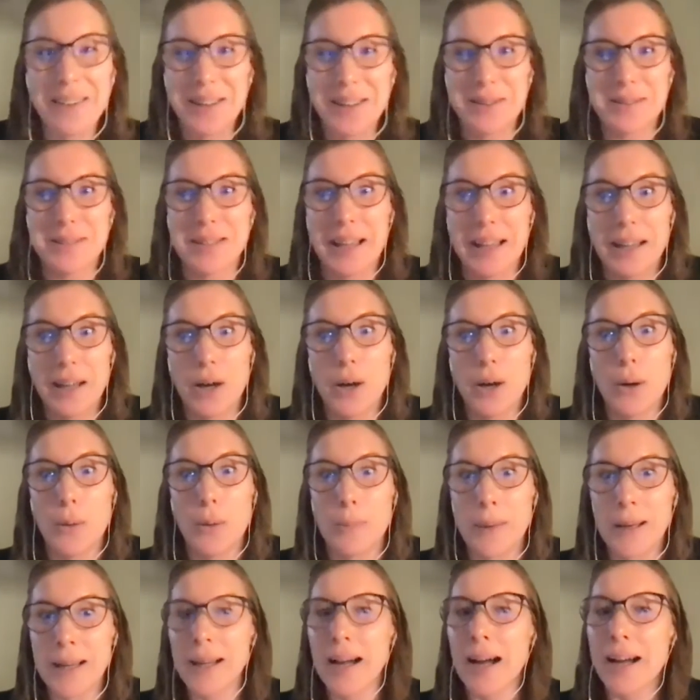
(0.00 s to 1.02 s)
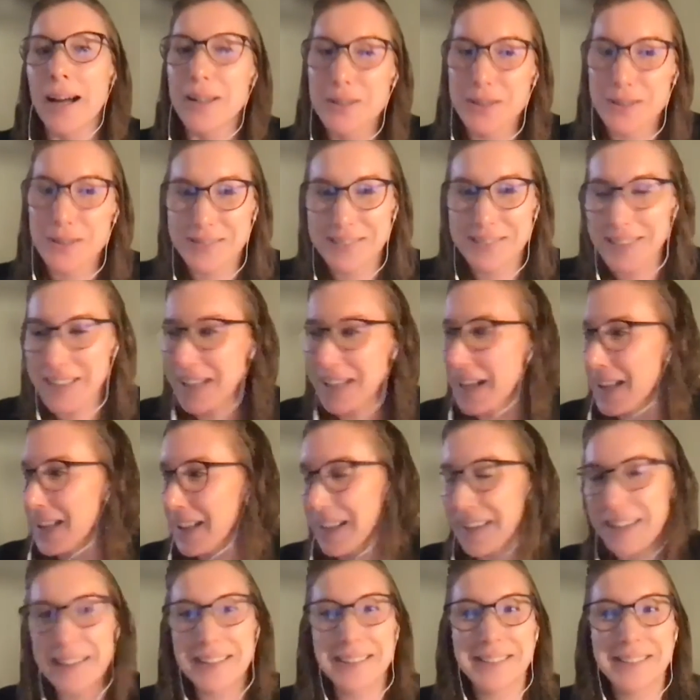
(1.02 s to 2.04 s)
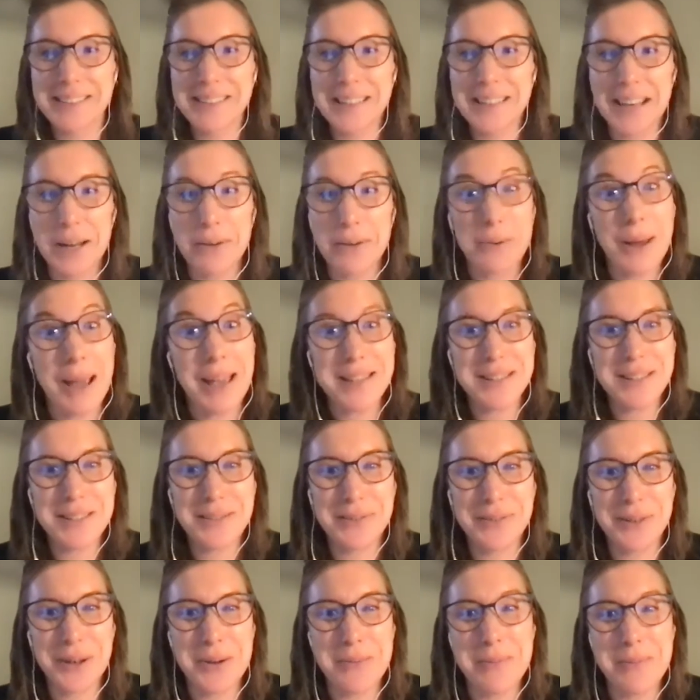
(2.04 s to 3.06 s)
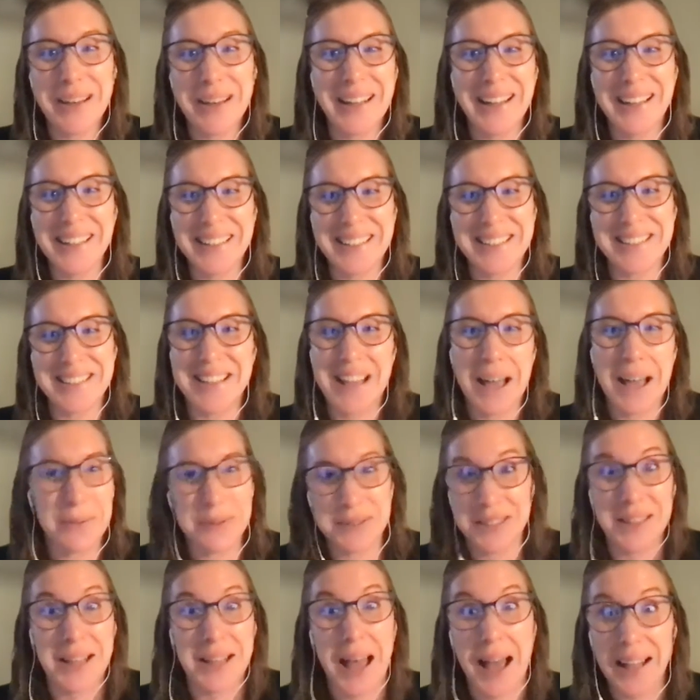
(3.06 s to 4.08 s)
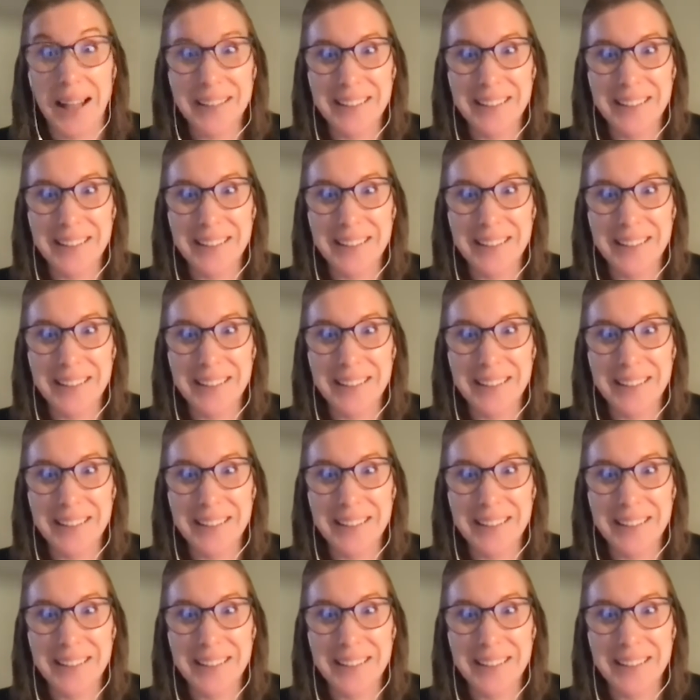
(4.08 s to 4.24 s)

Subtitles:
And I was like, oh my gosh, can I rest for a minute? Because that was a lot.